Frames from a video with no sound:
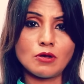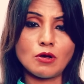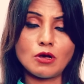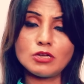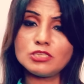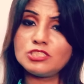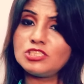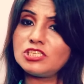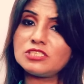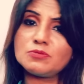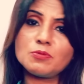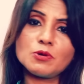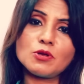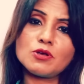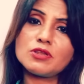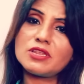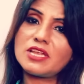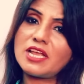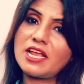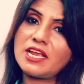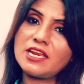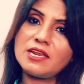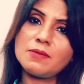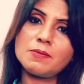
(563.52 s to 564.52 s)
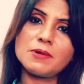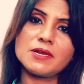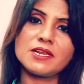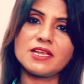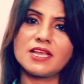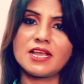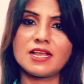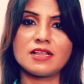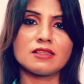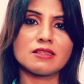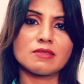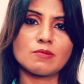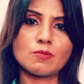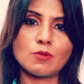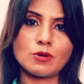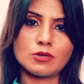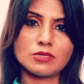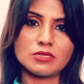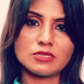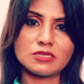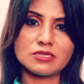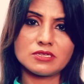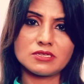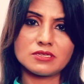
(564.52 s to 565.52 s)
or just because anybody else
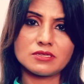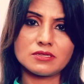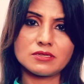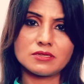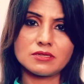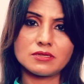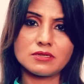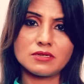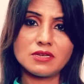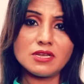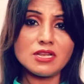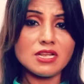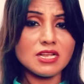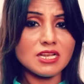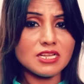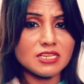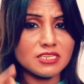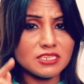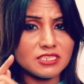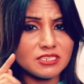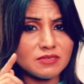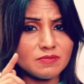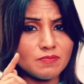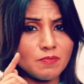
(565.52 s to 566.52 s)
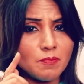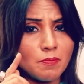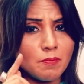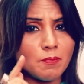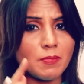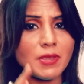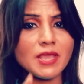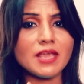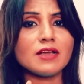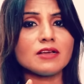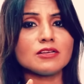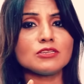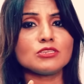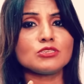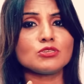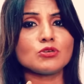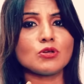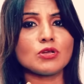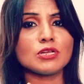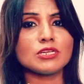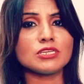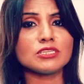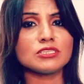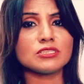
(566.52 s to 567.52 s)
wants. Make a
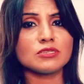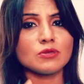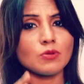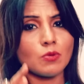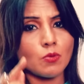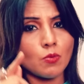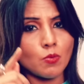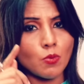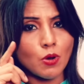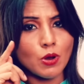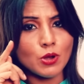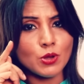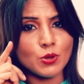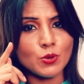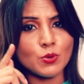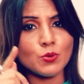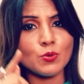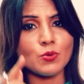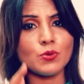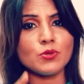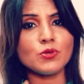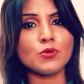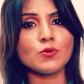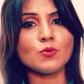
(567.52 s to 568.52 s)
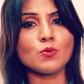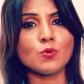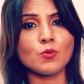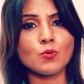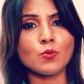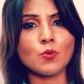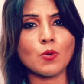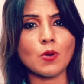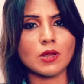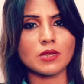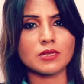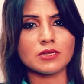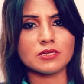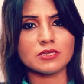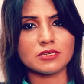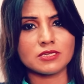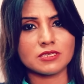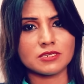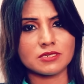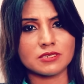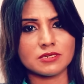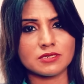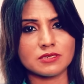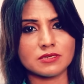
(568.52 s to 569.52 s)
choice. What do you
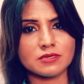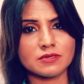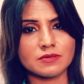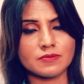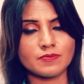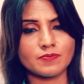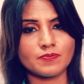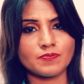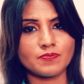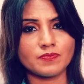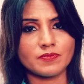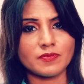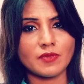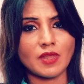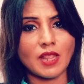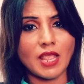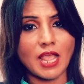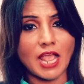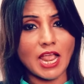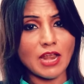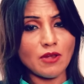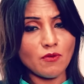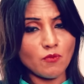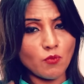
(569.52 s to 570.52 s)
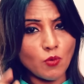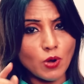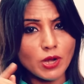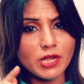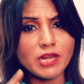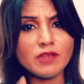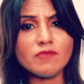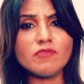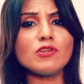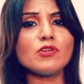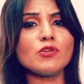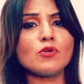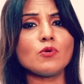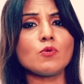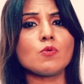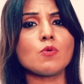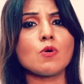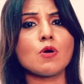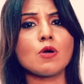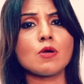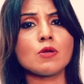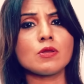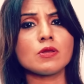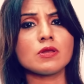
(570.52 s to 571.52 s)
want? And whatever you
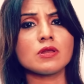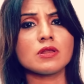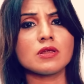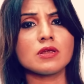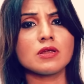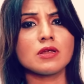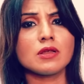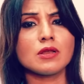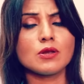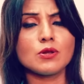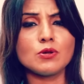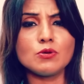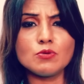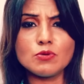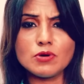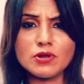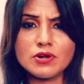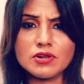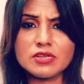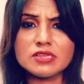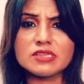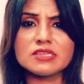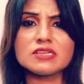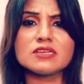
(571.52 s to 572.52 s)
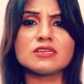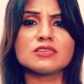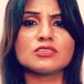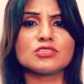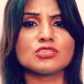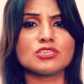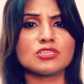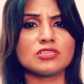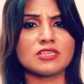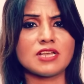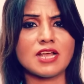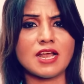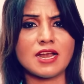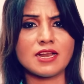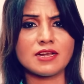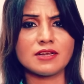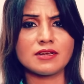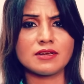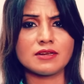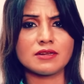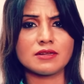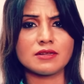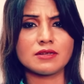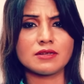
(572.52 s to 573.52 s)
want, do a research in that.